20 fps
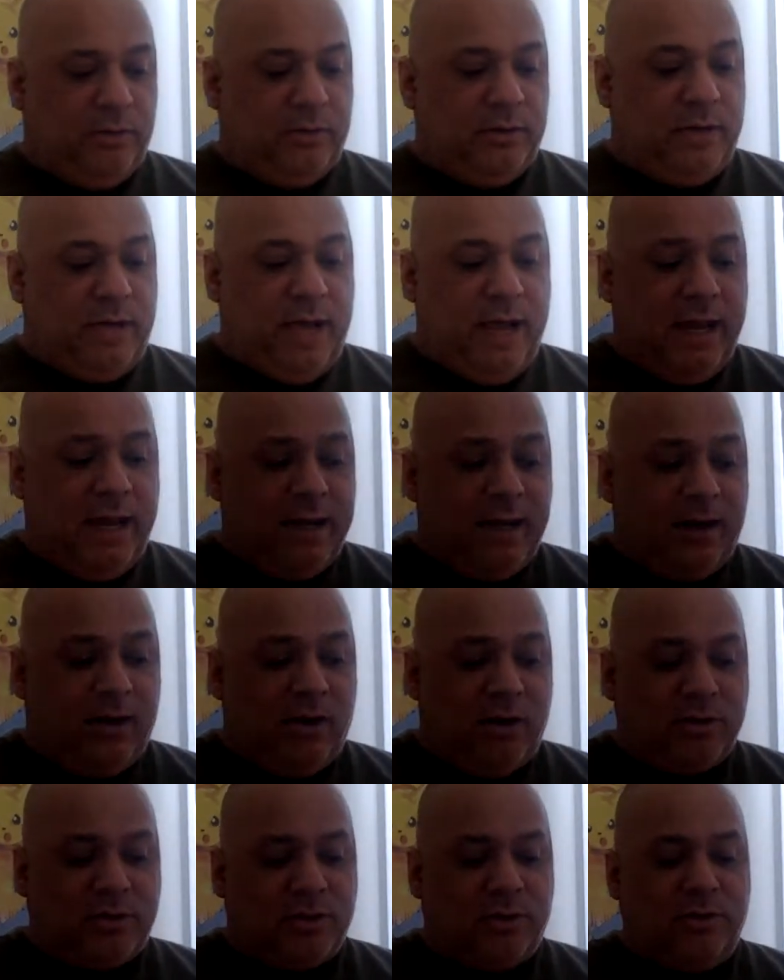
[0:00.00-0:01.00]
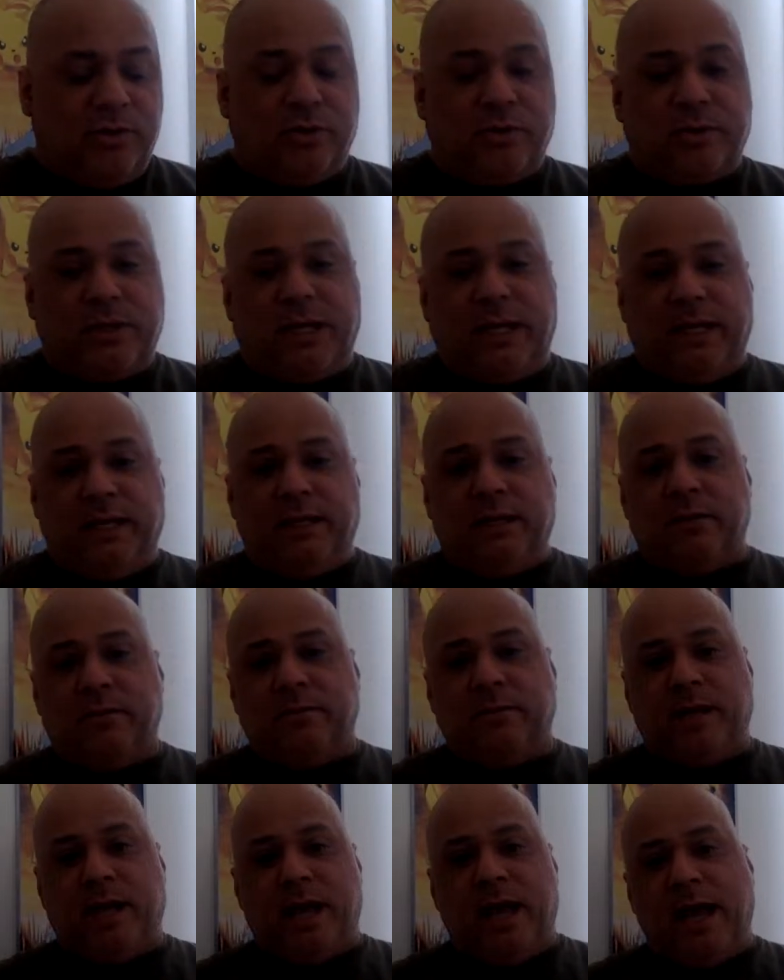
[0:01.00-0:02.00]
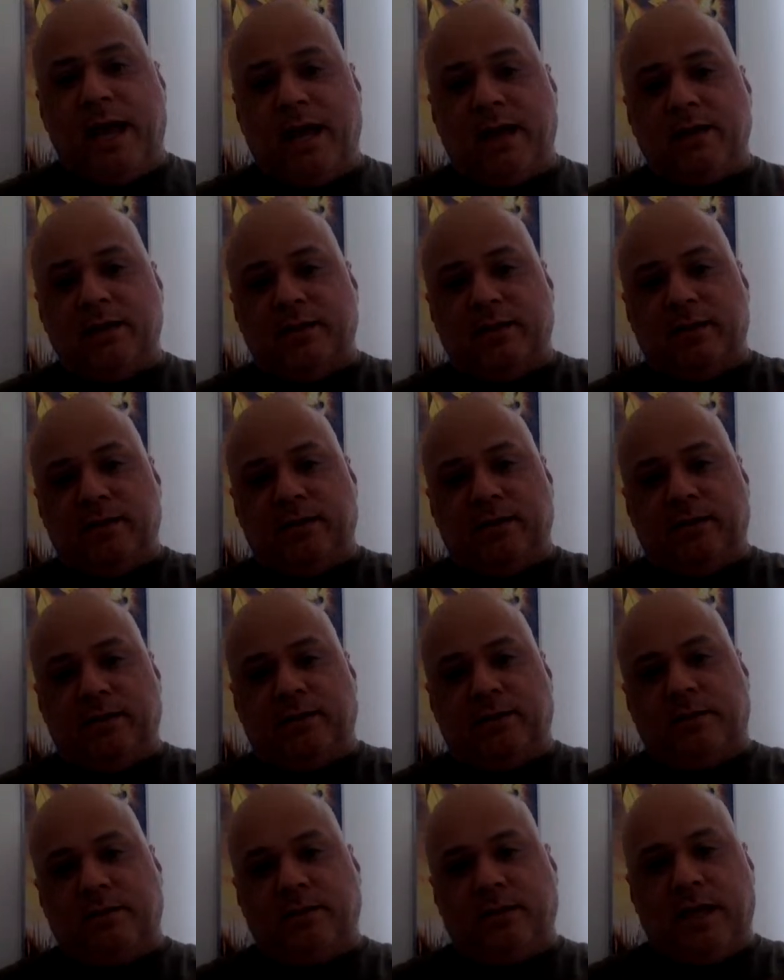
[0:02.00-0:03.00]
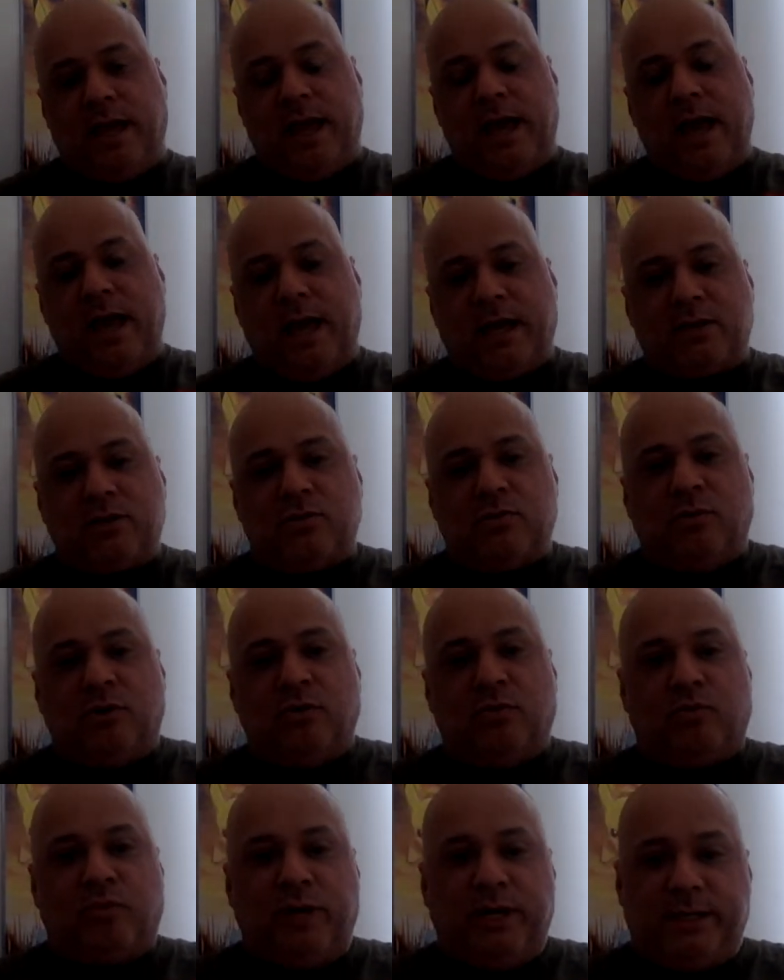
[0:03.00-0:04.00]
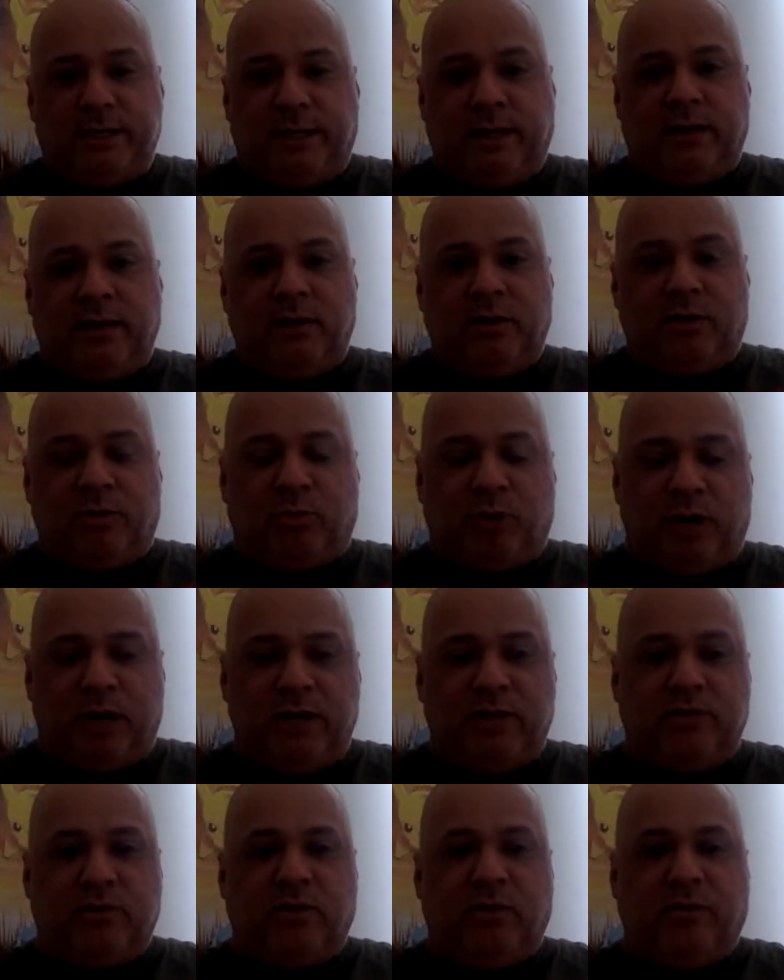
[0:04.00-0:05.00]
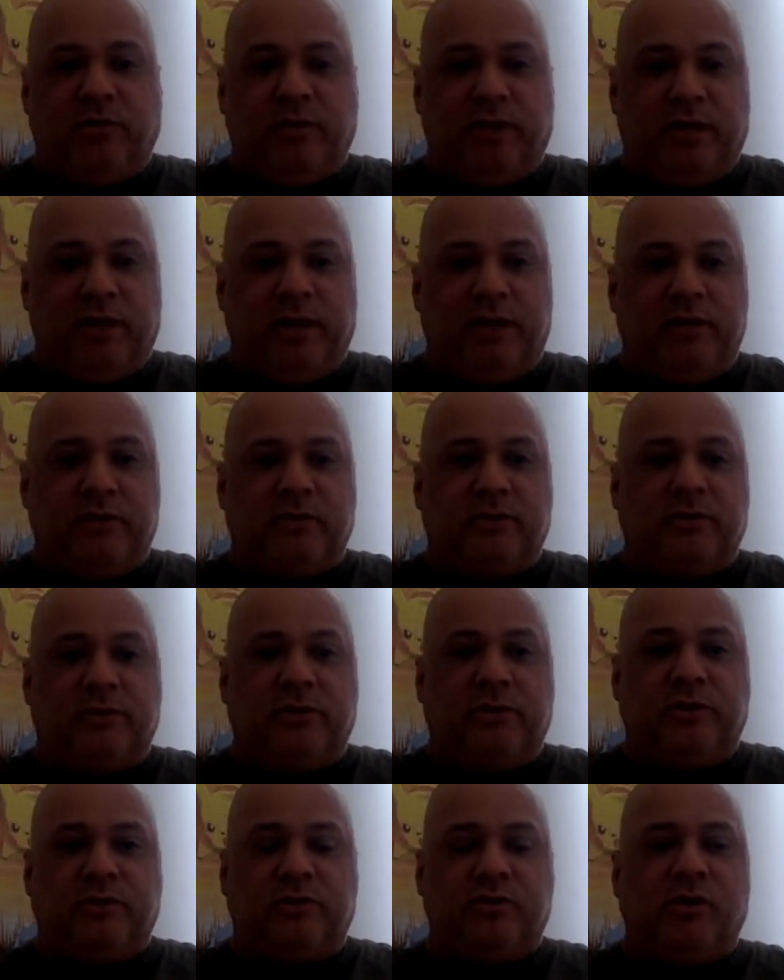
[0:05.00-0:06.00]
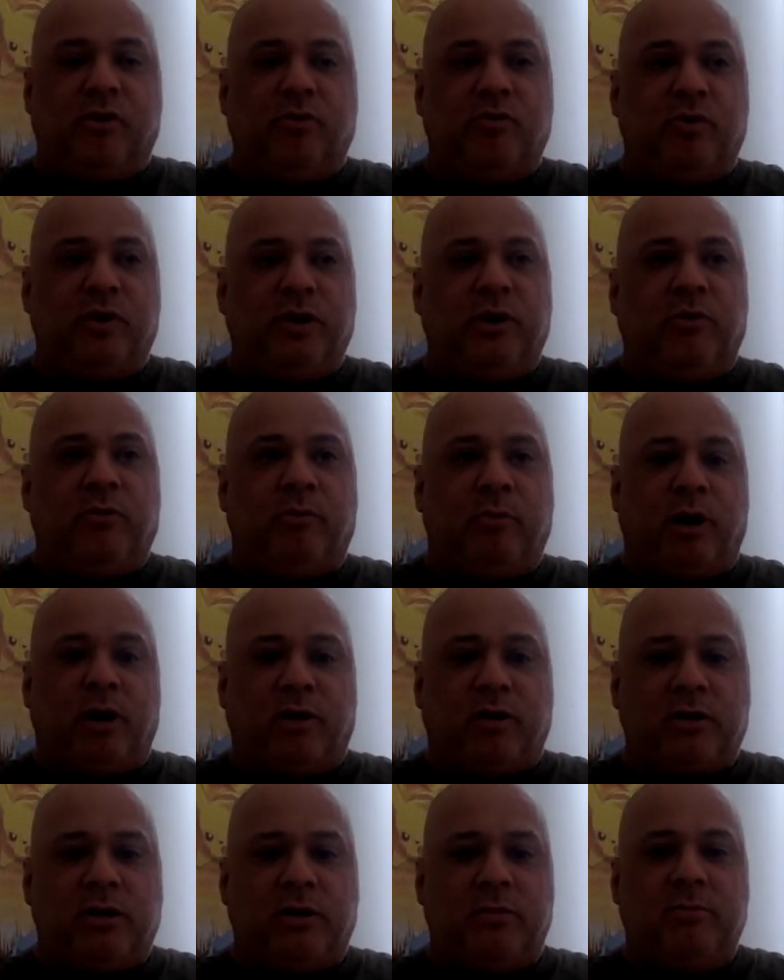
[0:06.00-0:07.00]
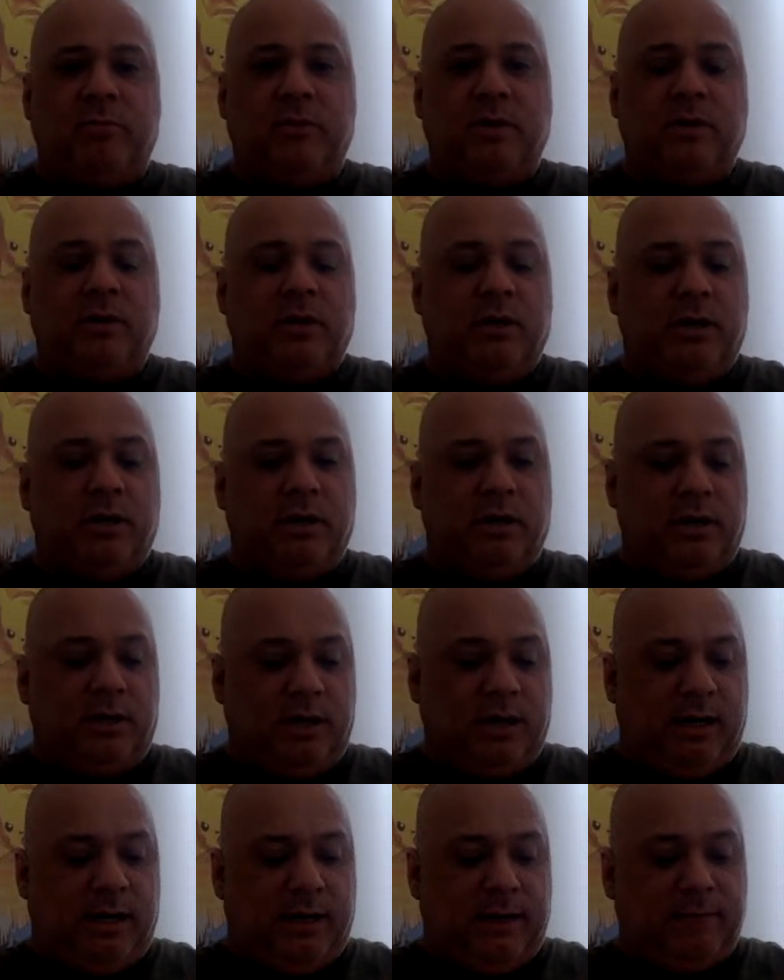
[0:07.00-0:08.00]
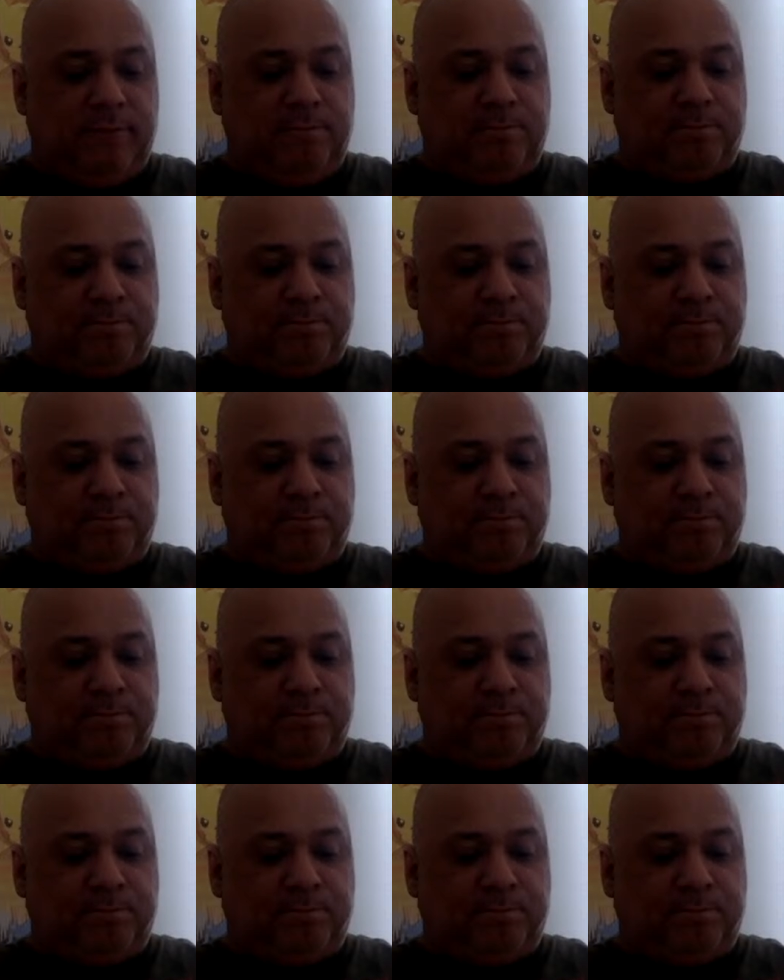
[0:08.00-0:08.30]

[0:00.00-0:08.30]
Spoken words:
and also you're getting them at the actual retailer price over there. There's no real markup. Um,